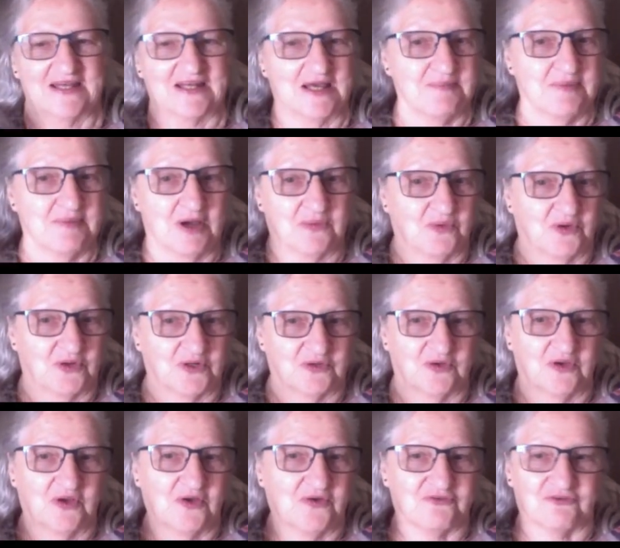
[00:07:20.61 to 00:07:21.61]
I might want to
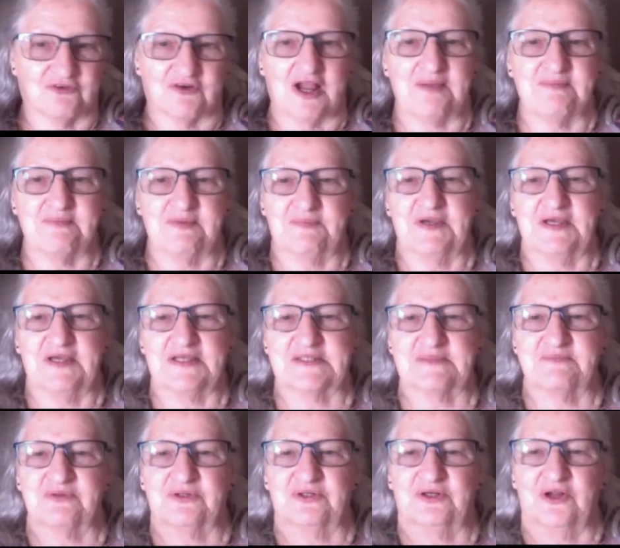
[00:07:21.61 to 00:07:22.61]
frame a piece and
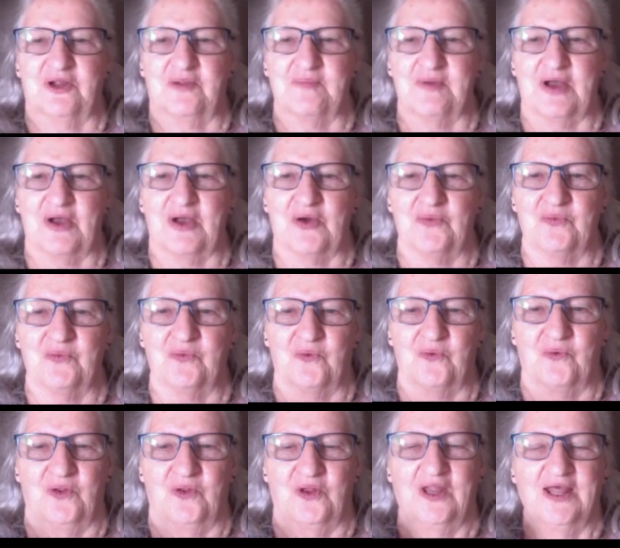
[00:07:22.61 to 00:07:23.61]
put it on my own
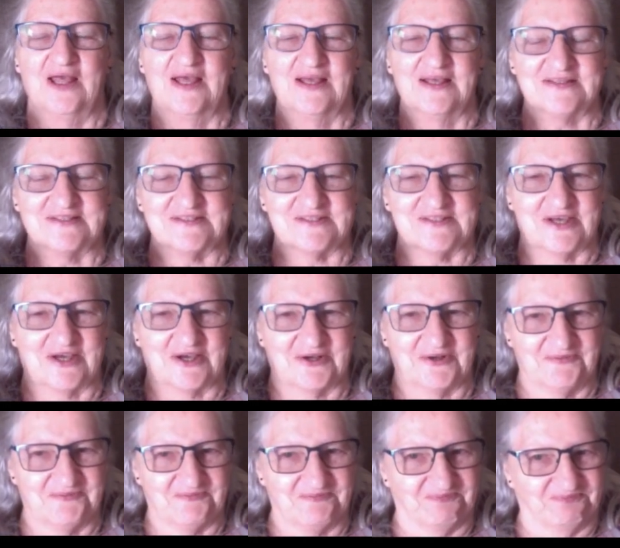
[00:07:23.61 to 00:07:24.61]
wall.
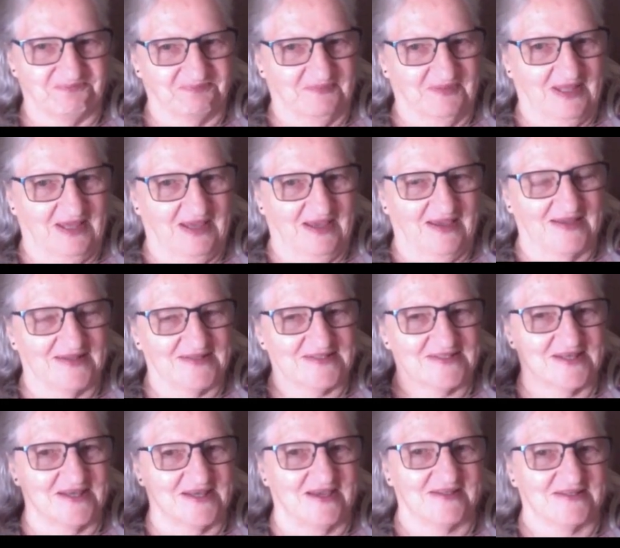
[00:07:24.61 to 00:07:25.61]
So
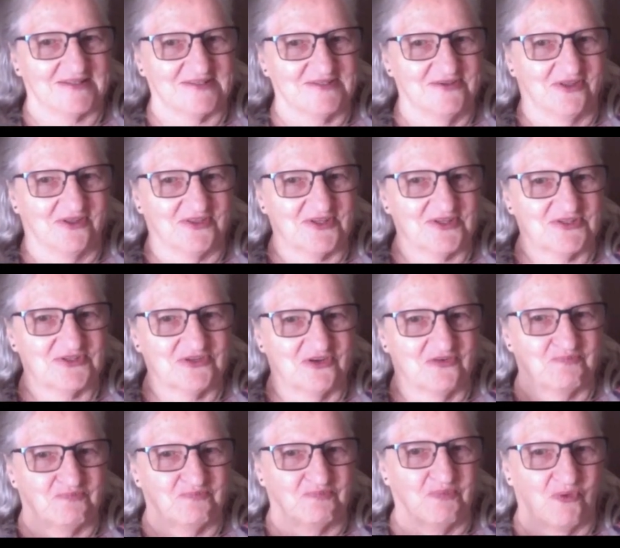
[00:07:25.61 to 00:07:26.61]
it's not the sort
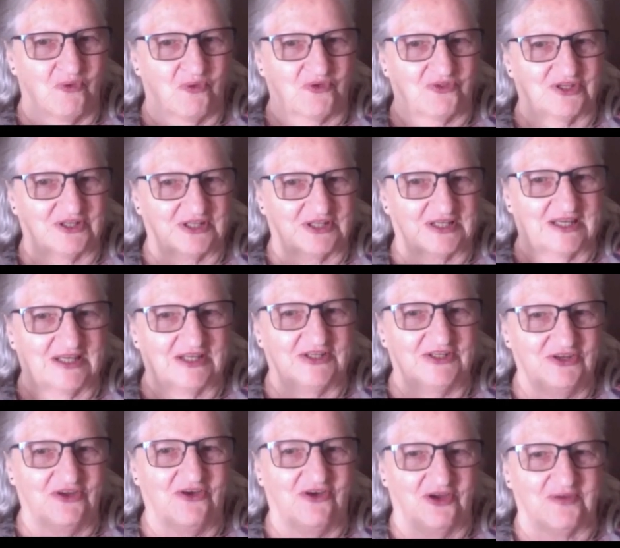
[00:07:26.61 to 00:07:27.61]
of book that
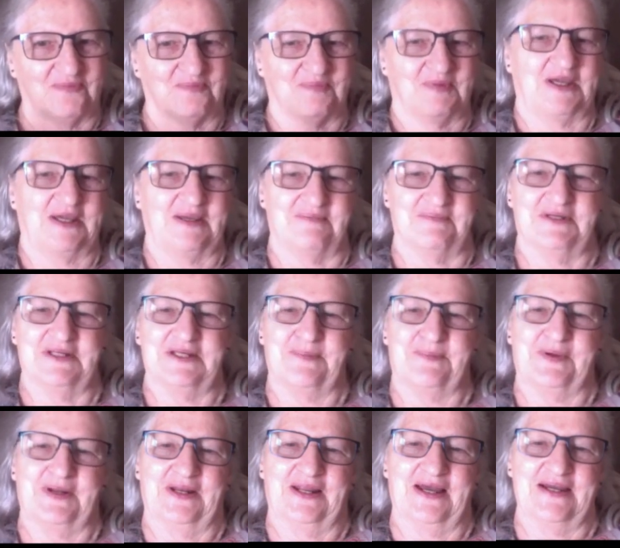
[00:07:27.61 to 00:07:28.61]
cannot be
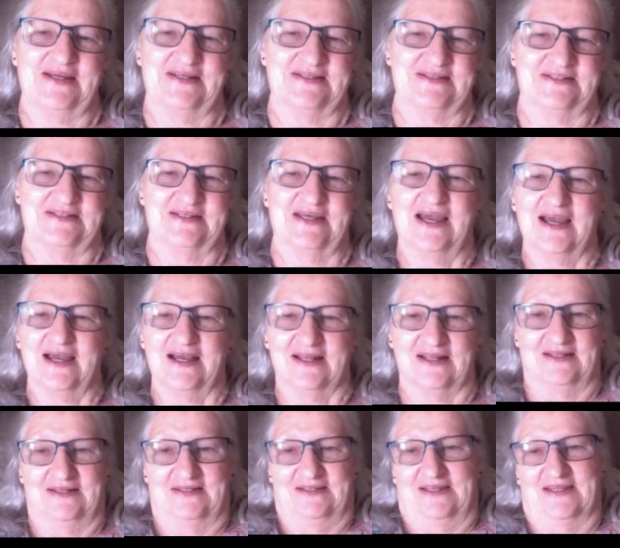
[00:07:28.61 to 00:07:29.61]
manipulated.
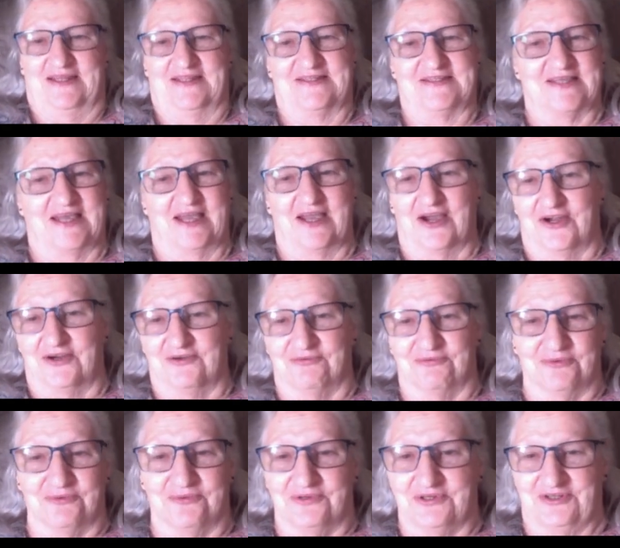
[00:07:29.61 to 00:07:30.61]
Let's say I
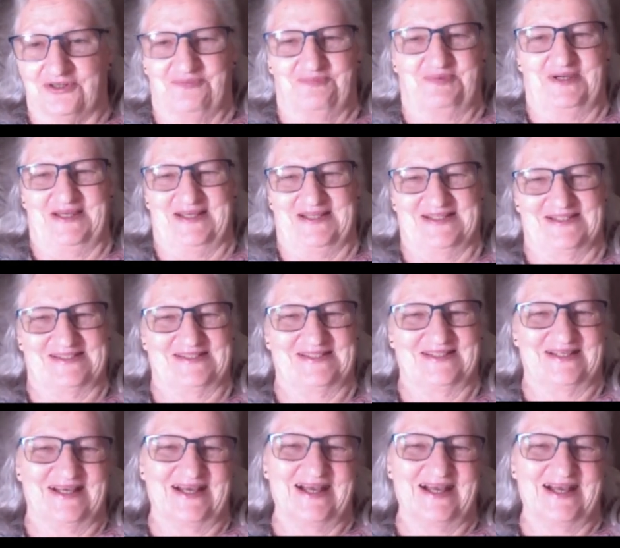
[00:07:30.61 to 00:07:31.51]
ruined a piece.